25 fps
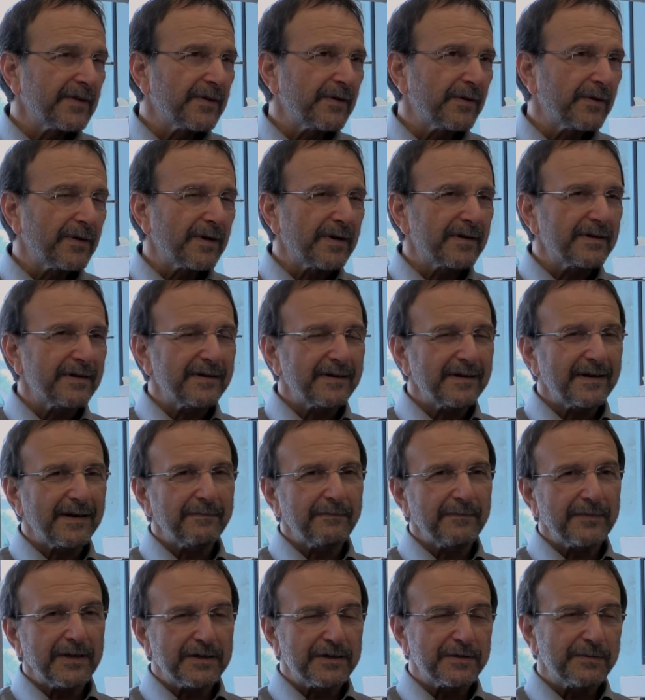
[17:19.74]
So
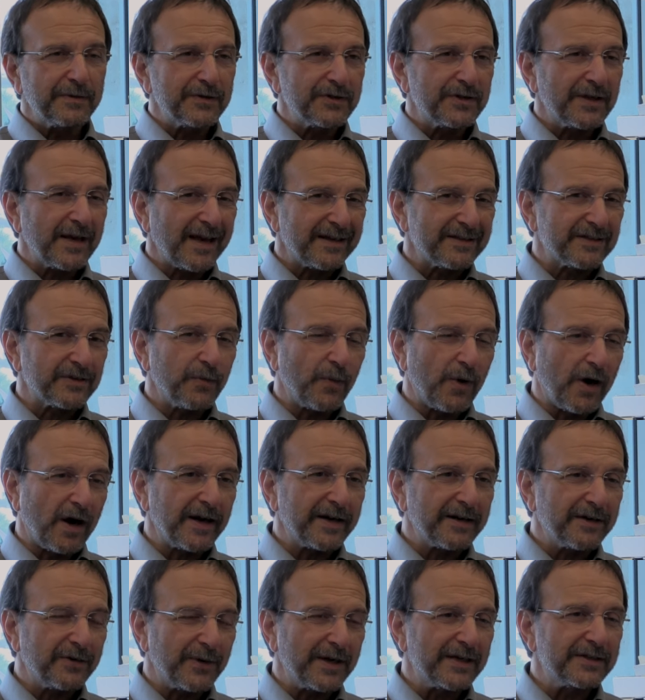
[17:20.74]
I'm not supposed to ask
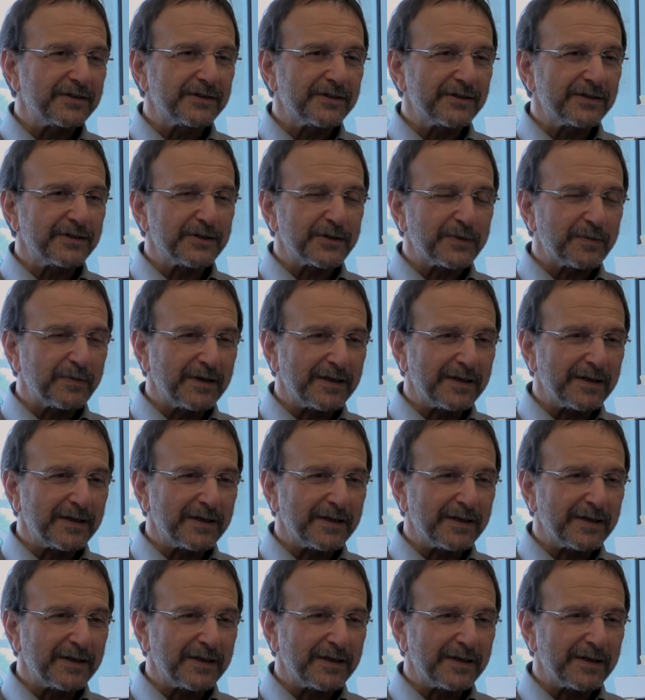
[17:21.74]
why questions,